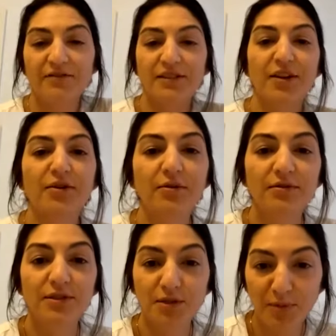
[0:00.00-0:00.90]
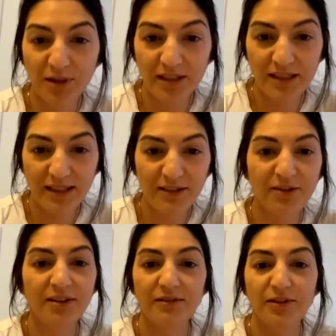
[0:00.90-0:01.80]
So super good
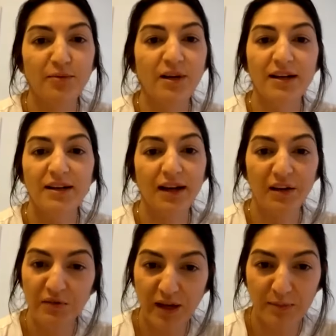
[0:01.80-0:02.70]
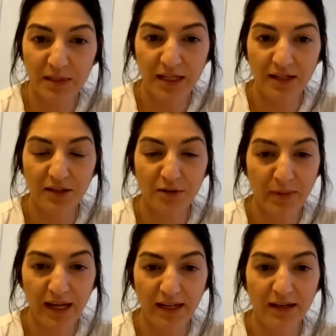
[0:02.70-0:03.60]
deal if you want to kind of update your
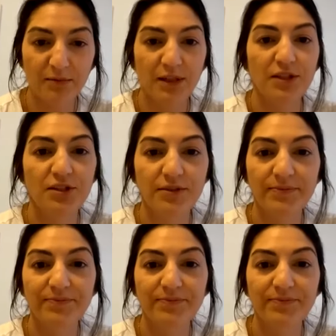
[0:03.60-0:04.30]
bedding, which